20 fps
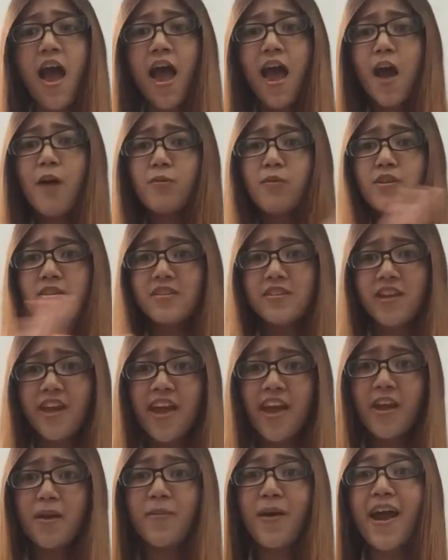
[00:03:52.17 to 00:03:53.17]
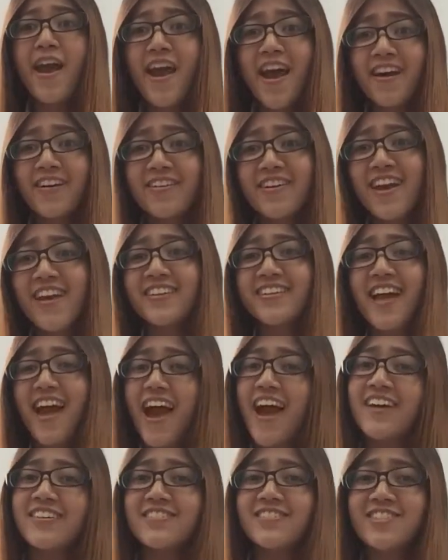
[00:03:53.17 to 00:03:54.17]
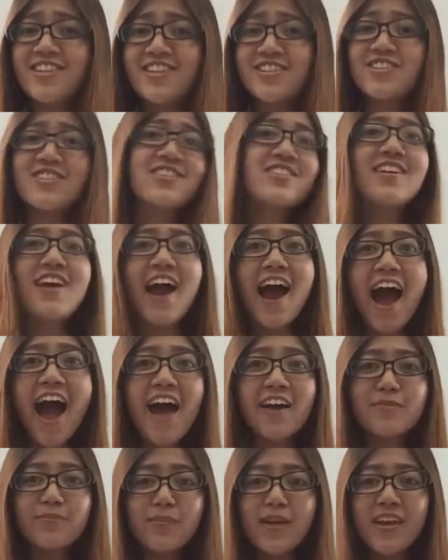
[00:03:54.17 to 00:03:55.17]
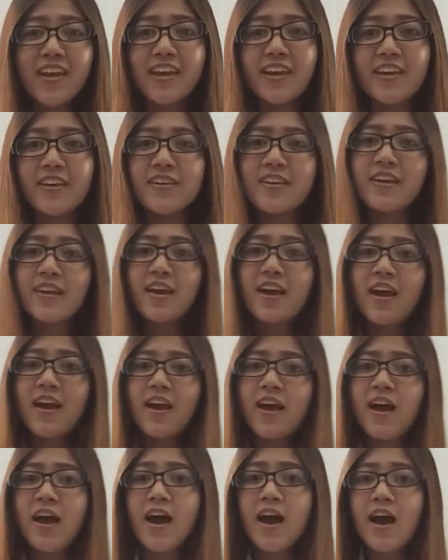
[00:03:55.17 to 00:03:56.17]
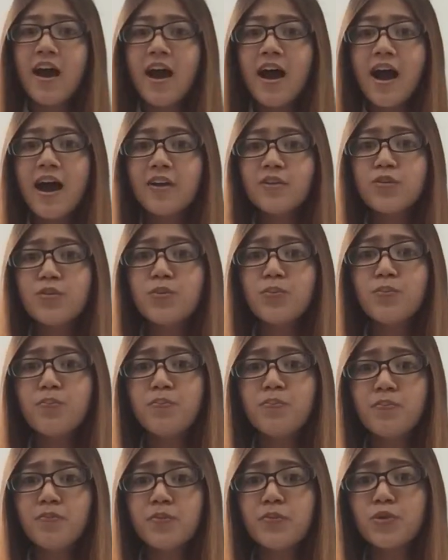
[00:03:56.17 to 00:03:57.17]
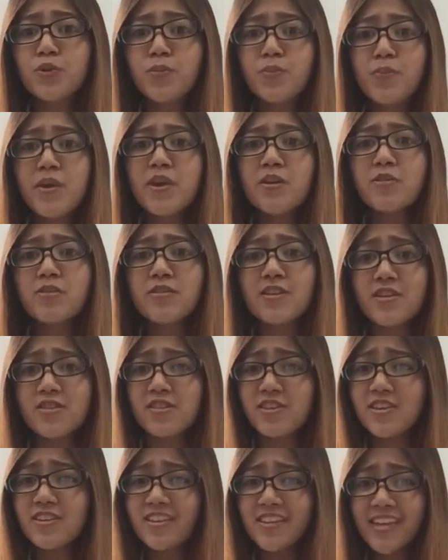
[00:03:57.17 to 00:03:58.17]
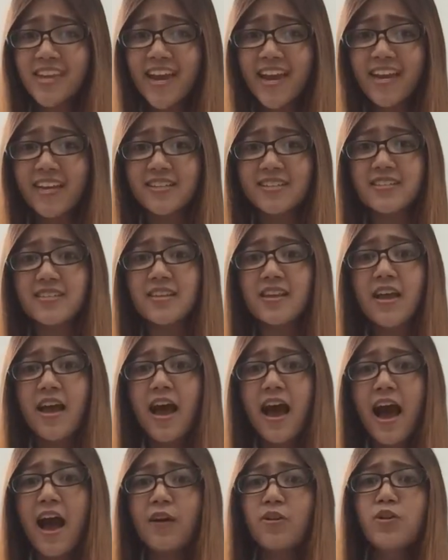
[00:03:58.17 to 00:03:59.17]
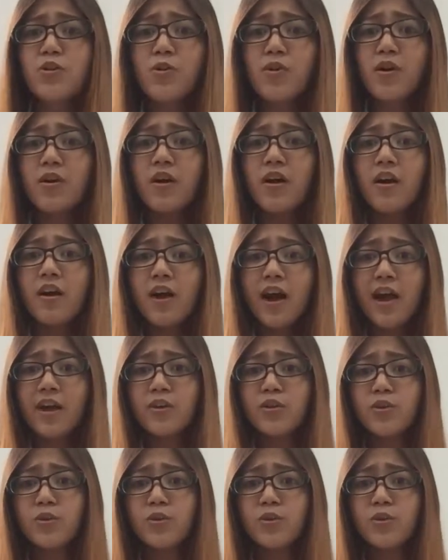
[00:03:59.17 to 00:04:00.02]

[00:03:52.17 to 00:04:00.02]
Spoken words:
Every day, parents and teachers ask me, how to build greed in kids? How do I